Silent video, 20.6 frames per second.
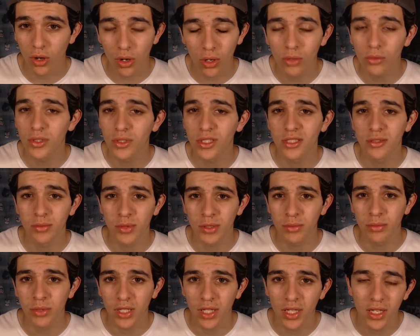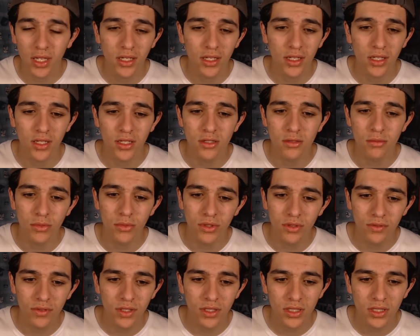always be playing in his
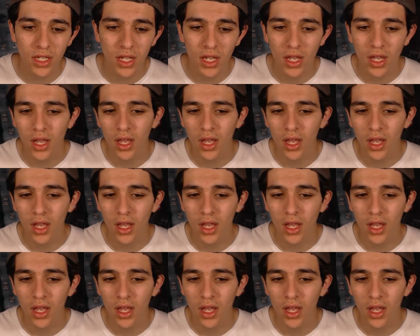movies.